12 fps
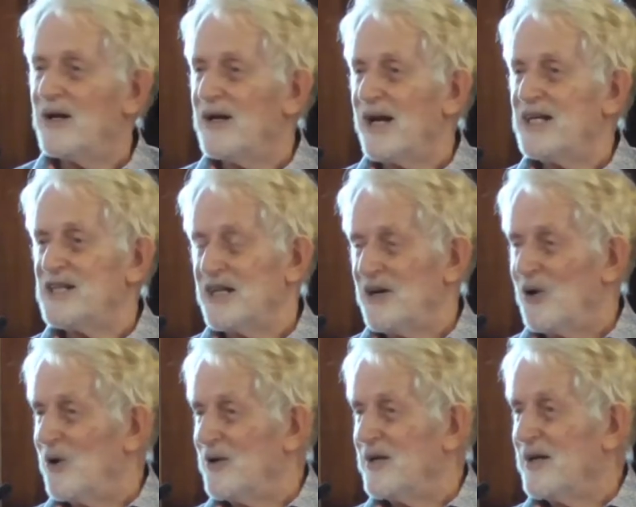later
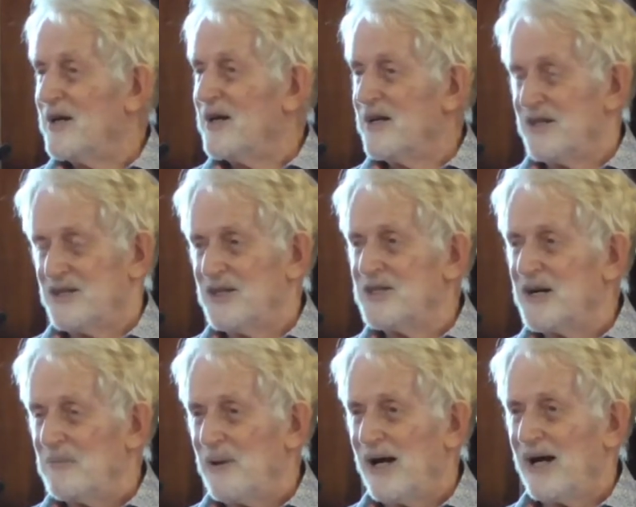on it did
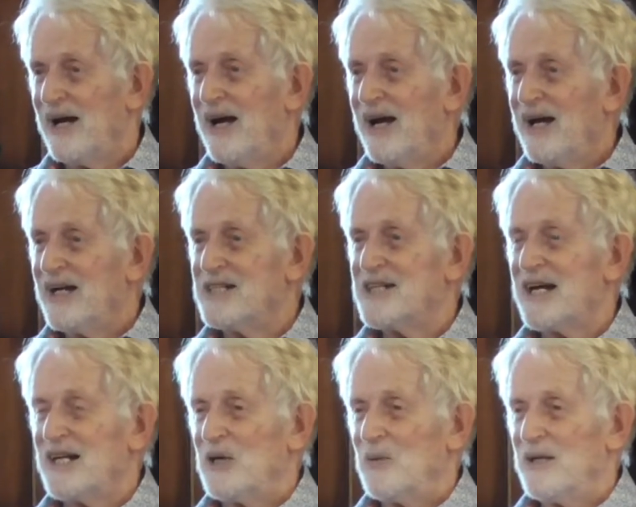come back
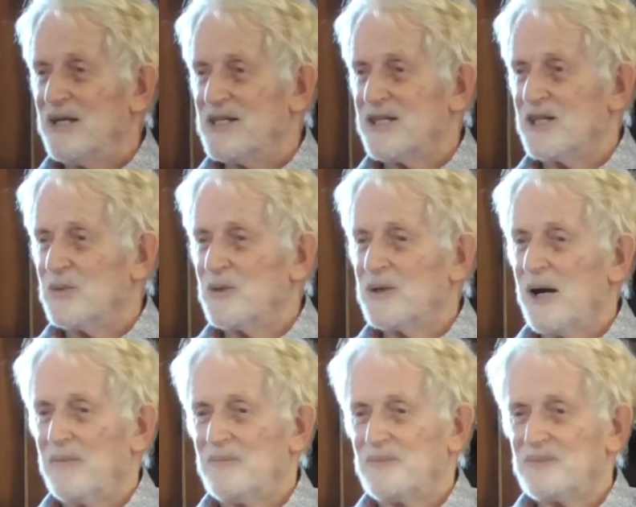exactly when he said it would
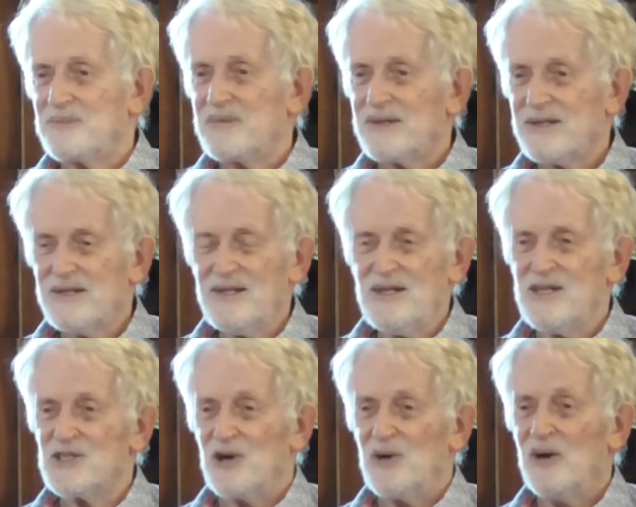come.
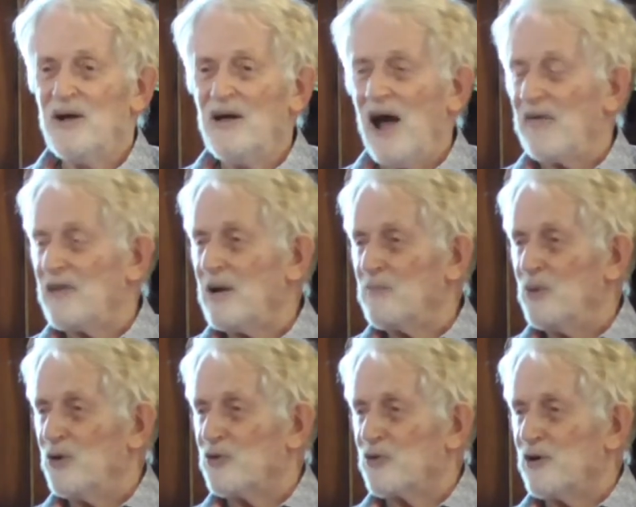So at that
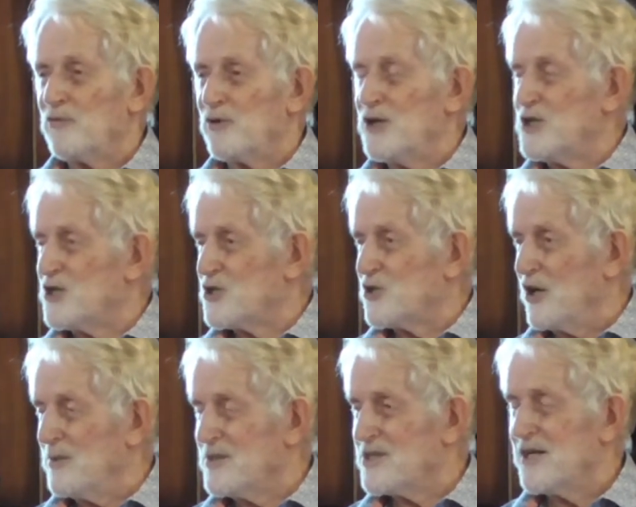point, 3 French
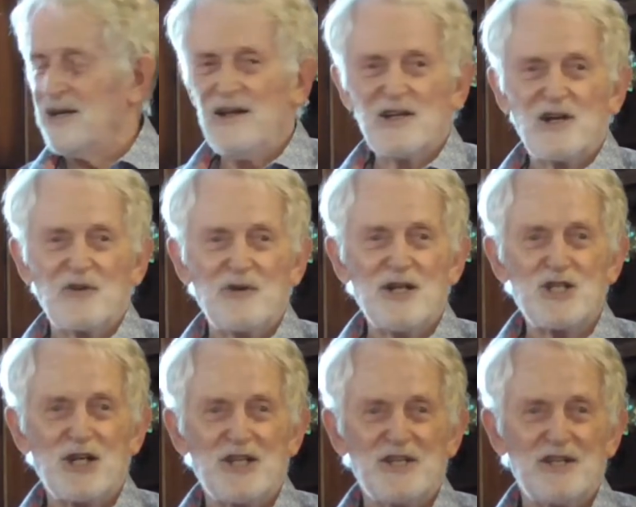astronomers
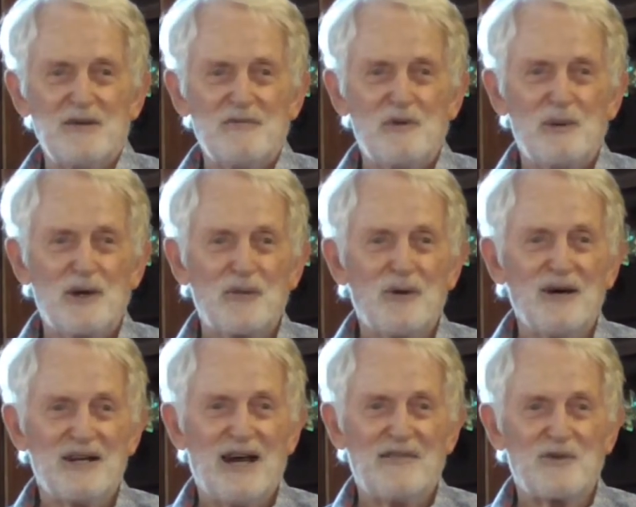congratulated him for being
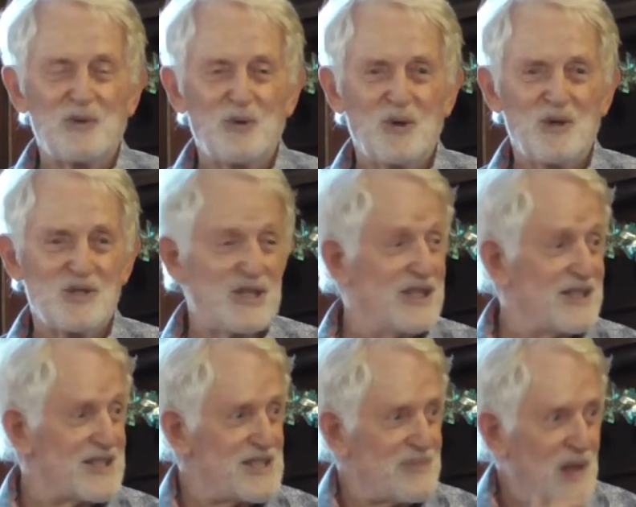right after all those
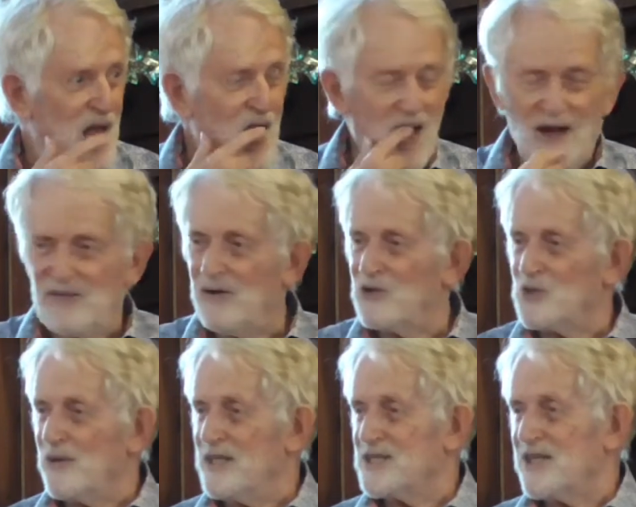years, and that was
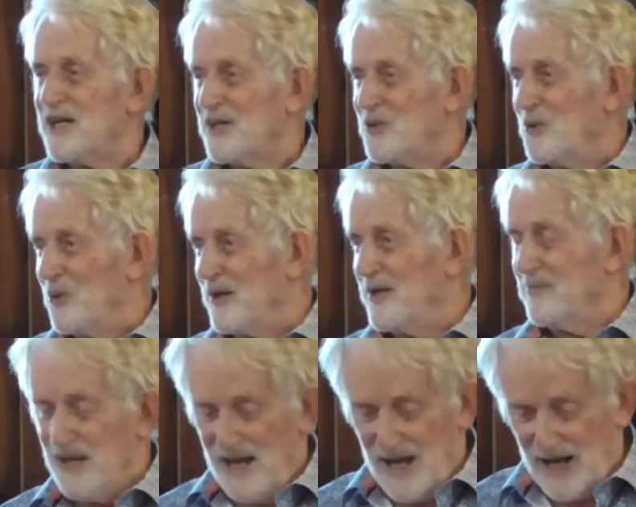when they started calling it
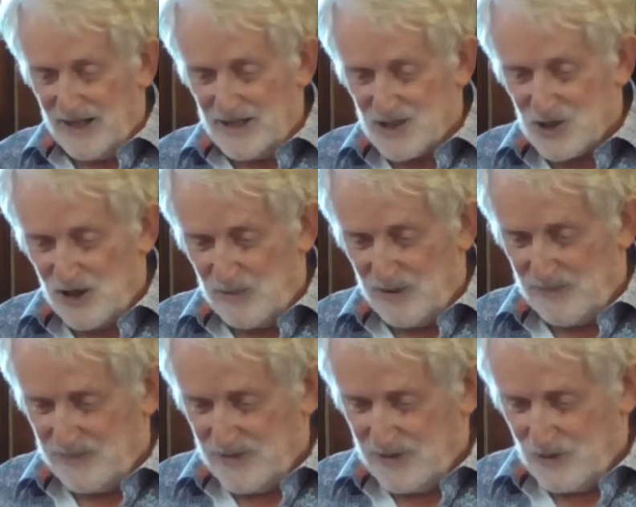Halleys Comet.
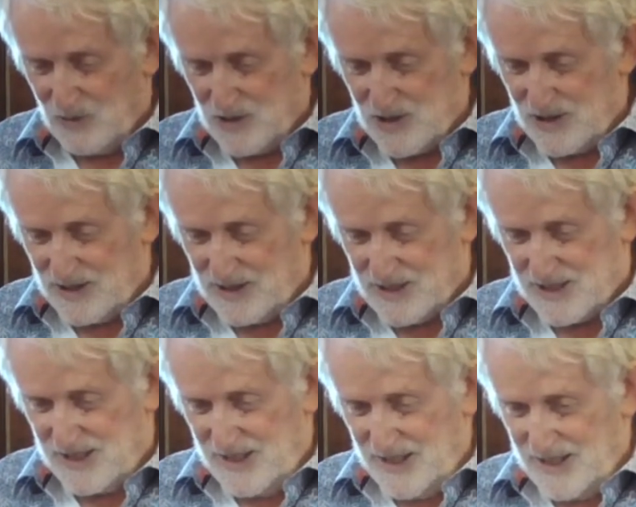It wasn't his
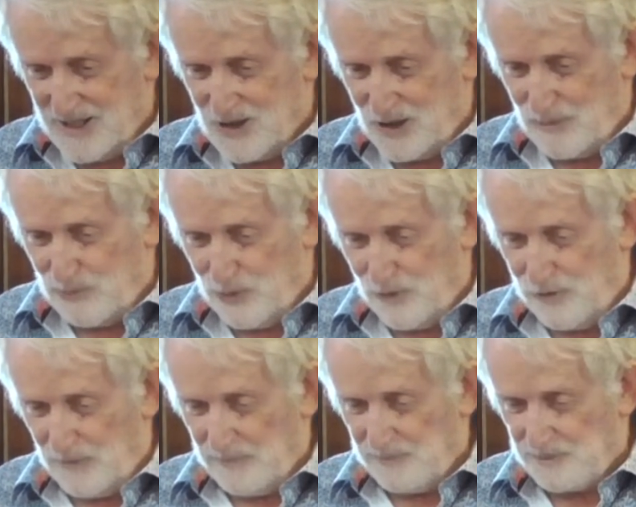until he proved
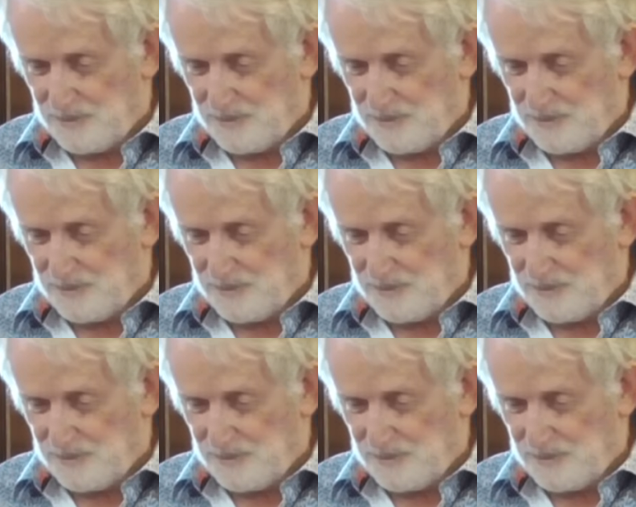it.